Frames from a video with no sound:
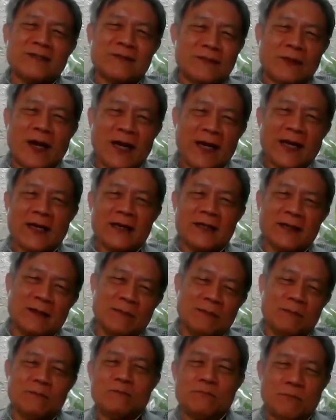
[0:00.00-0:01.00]
right at the
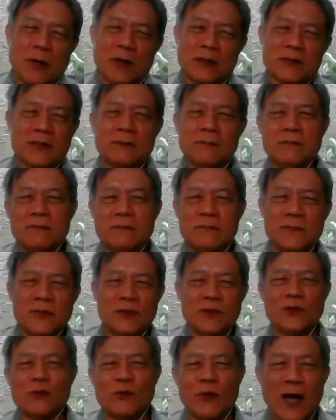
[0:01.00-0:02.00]
bottom,
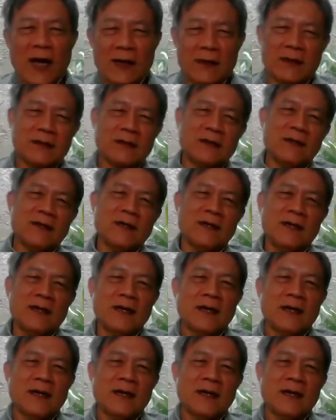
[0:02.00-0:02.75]
rung,